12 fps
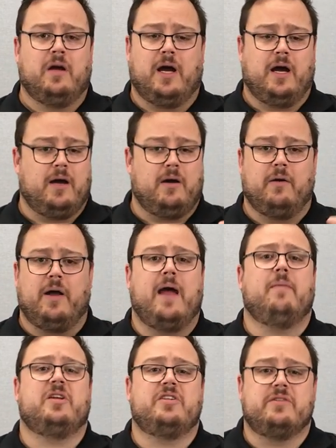
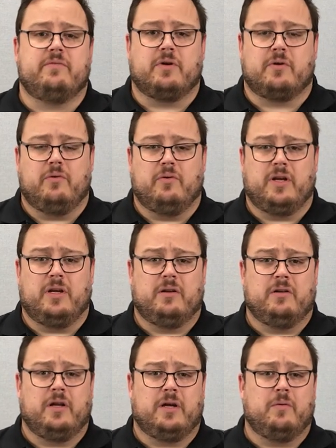how much is it recording?
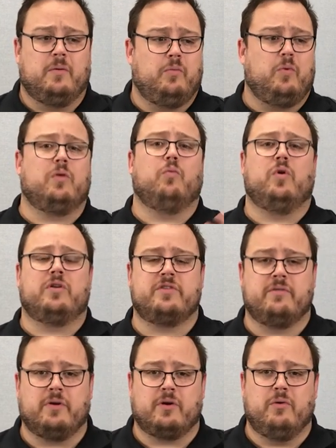Like, well, what's
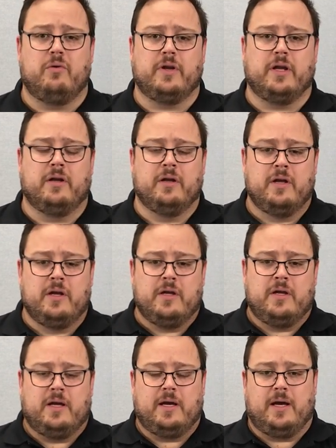it recording?
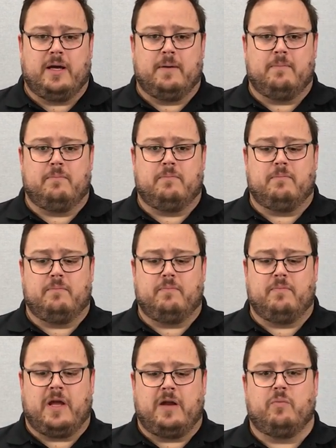
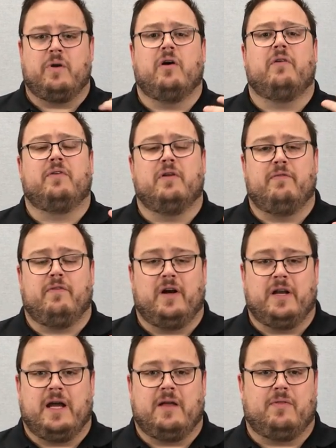And we often
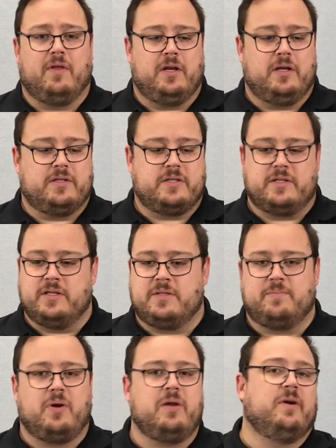find out that
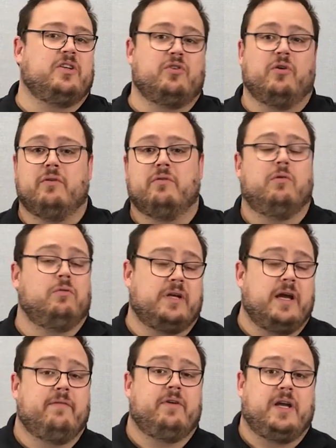it's pretty much on all
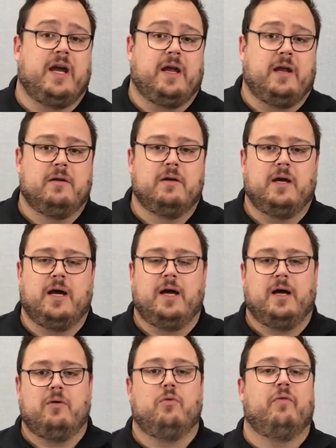day, every day,
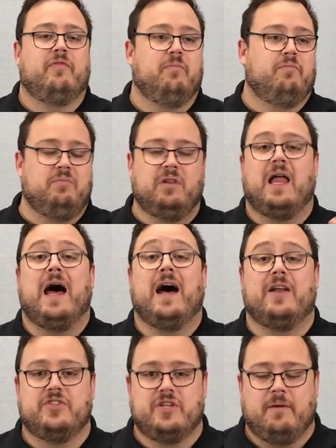or for
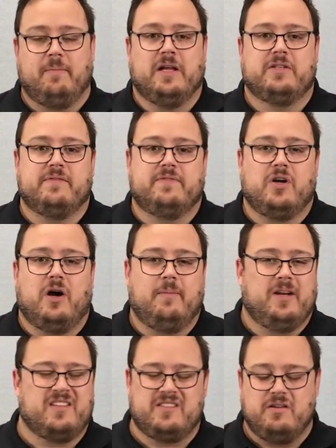large amounts of time.
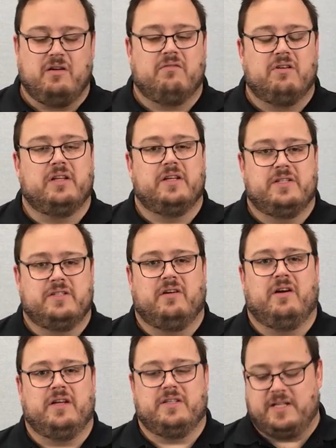And it's not really
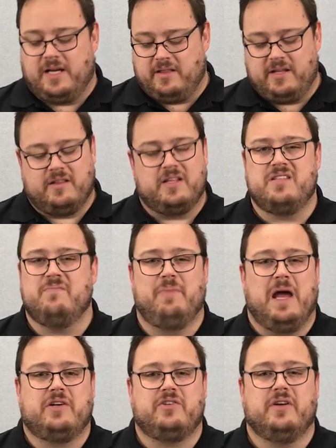designed as that. There's a
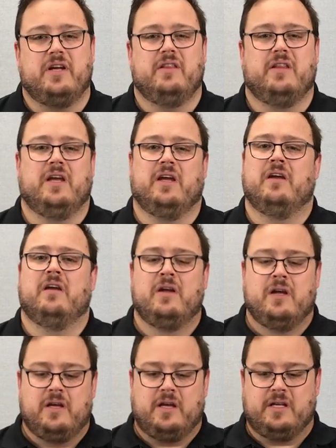battery in there.
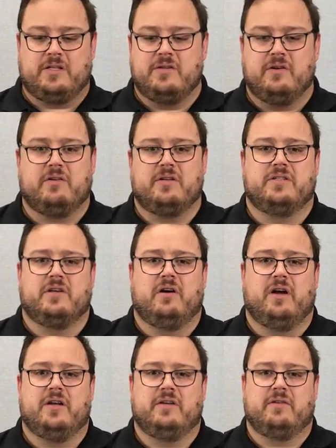It's not
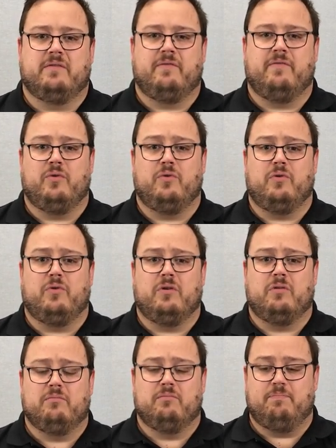designed
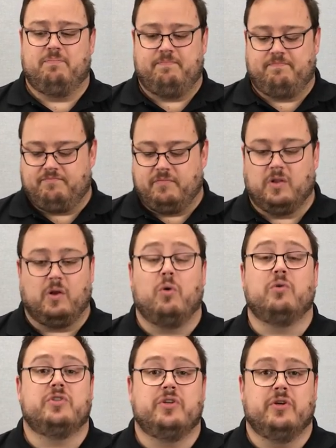for
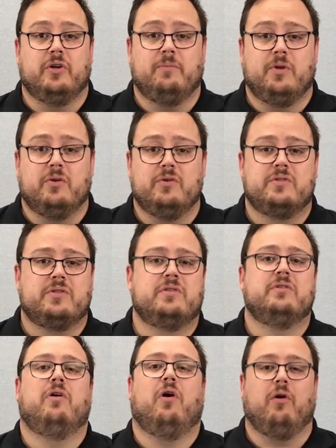long-term
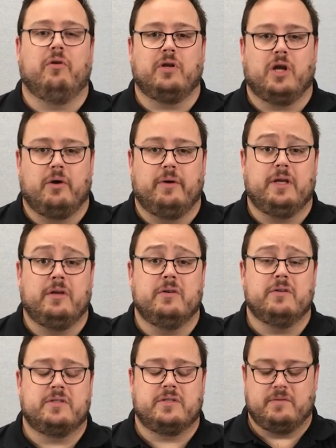use, ongoing
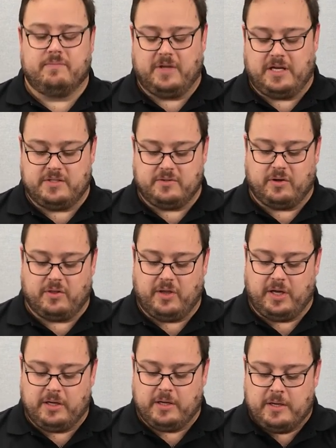use, that sort of
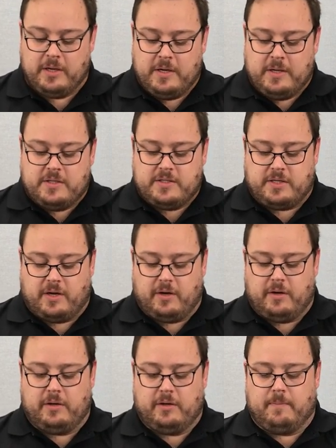thing.
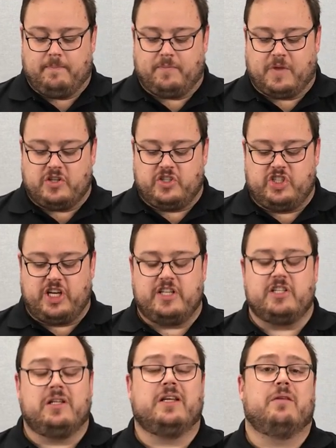So
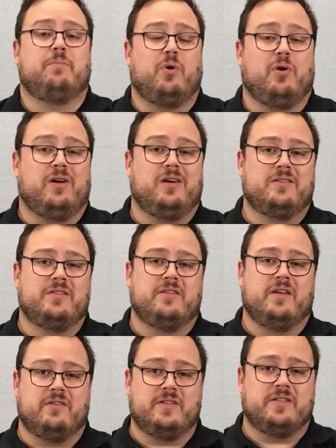scheduling the
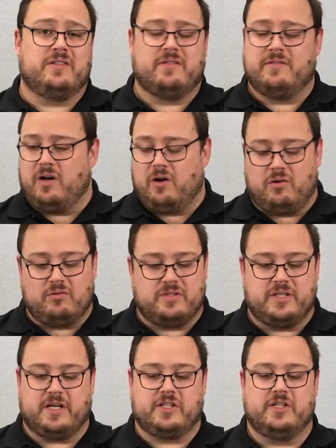product, there is the whole
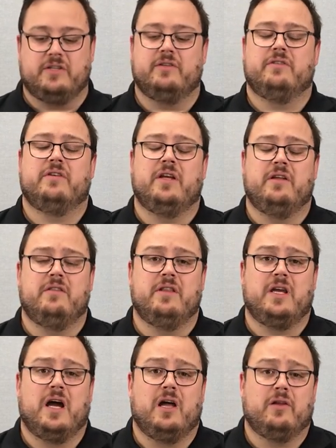section
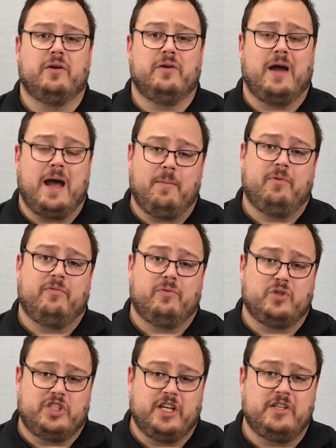in the Arlo app
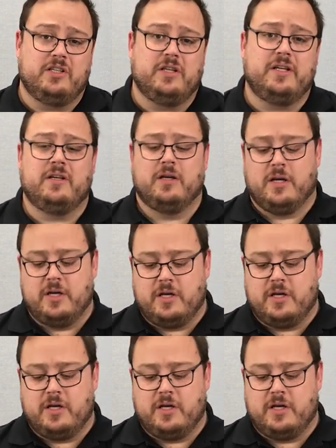for scheduling